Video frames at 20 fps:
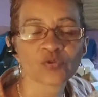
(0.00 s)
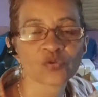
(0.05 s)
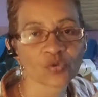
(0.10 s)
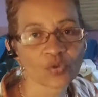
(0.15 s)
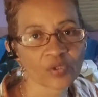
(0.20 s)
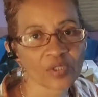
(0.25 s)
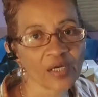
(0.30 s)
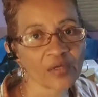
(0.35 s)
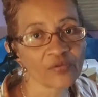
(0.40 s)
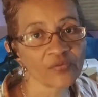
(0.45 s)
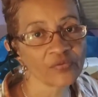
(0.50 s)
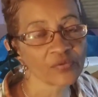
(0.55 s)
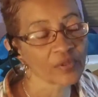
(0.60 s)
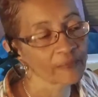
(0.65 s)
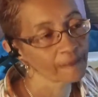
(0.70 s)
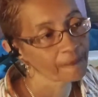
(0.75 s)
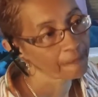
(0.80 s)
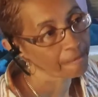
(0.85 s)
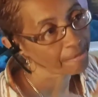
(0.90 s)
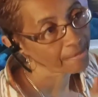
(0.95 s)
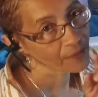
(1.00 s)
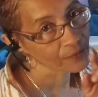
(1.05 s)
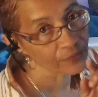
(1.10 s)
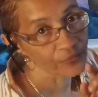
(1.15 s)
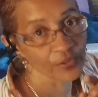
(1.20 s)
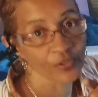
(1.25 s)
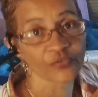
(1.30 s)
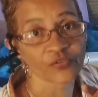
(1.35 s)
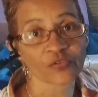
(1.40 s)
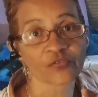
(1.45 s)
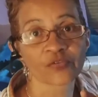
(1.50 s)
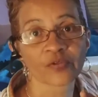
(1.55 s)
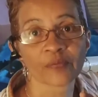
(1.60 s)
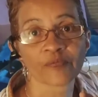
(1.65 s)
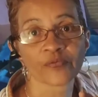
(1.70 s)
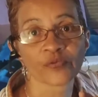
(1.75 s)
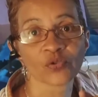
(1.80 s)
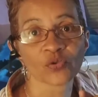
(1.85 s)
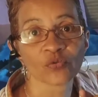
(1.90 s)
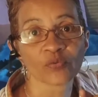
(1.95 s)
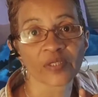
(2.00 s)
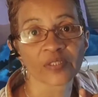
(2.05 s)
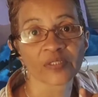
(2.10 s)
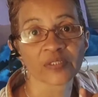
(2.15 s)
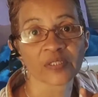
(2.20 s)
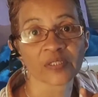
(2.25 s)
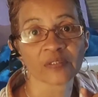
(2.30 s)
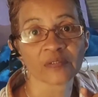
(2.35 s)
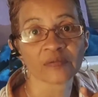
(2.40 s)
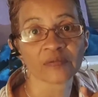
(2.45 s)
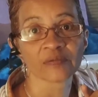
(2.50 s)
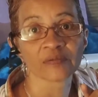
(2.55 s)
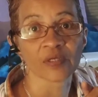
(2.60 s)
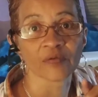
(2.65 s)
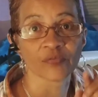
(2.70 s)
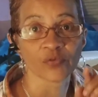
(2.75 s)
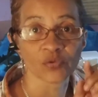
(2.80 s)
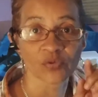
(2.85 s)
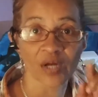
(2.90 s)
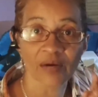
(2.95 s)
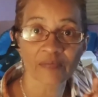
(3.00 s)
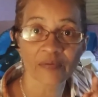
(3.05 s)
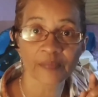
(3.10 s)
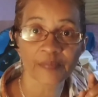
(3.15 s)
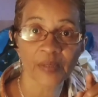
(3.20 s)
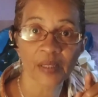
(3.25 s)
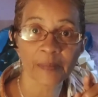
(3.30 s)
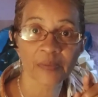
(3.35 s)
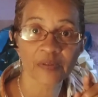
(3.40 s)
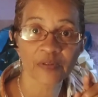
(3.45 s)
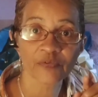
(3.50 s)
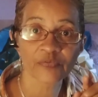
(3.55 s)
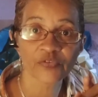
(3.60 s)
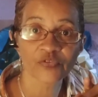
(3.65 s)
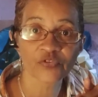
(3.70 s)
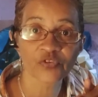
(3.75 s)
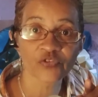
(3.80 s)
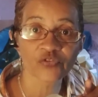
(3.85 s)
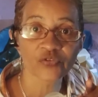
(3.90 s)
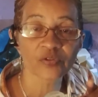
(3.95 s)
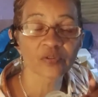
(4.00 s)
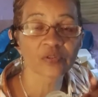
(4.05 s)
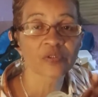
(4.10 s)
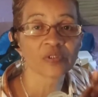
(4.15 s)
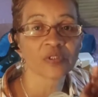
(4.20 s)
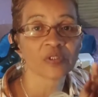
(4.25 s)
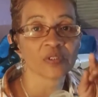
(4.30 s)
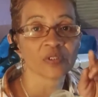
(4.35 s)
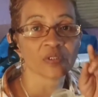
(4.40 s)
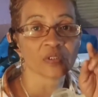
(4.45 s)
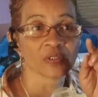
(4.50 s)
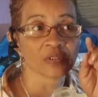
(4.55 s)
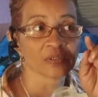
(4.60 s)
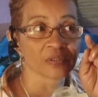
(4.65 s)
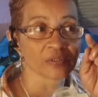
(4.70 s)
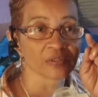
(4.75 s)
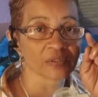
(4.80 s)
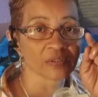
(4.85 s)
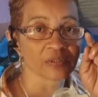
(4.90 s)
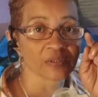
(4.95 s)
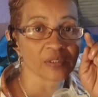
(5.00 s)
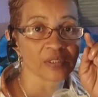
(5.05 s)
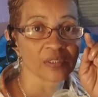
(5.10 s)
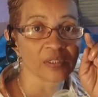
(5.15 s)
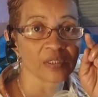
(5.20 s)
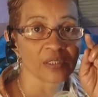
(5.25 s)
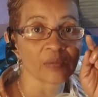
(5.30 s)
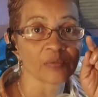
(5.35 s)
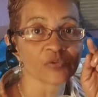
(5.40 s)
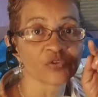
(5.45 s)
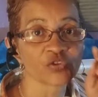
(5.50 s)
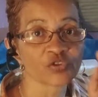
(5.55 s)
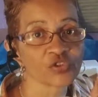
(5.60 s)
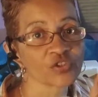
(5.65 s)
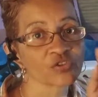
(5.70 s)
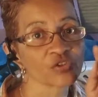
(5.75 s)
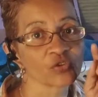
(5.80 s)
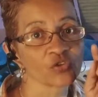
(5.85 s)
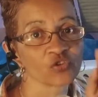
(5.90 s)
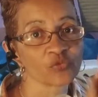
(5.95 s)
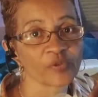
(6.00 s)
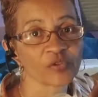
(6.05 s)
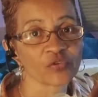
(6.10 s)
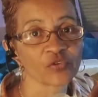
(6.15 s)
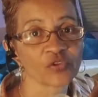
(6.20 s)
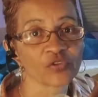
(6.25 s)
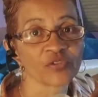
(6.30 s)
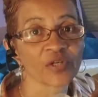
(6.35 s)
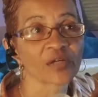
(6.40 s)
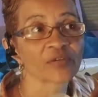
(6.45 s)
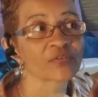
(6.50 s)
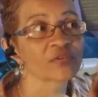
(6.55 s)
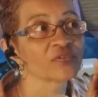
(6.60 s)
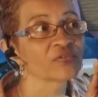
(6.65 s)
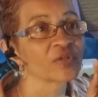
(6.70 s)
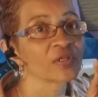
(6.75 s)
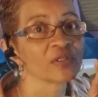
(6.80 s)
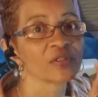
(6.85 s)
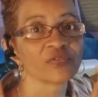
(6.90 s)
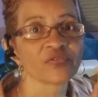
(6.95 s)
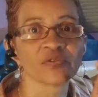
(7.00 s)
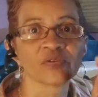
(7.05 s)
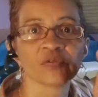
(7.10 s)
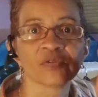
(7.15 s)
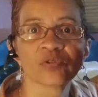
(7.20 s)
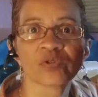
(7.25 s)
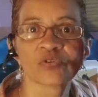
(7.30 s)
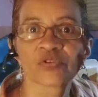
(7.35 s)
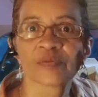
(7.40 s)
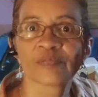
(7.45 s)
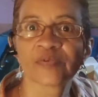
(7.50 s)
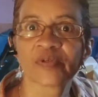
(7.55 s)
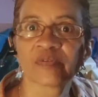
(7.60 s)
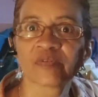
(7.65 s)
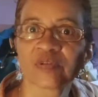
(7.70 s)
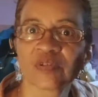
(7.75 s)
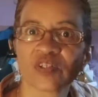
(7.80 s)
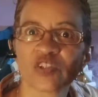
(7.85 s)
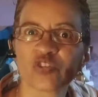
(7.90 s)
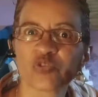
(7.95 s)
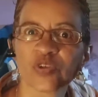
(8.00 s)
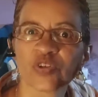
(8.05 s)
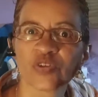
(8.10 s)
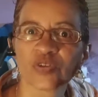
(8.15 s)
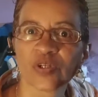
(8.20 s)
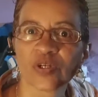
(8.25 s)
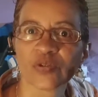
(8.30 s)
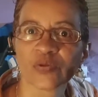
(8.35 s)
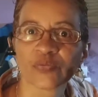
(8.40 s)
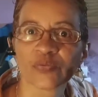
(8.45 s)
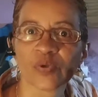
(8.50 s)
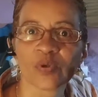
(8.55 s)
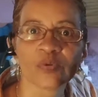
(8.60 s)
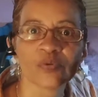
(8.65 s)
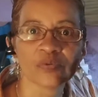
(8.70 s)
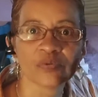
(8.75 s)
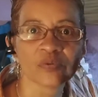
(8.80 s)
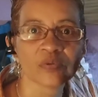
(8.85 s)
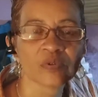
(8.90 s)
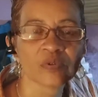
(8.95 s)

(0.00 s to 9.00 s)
So guys, there's a tip for you right there. If you have a primary physician, I would suggest that you speak to your doctor and say, listen, sometimes I get triggered on the road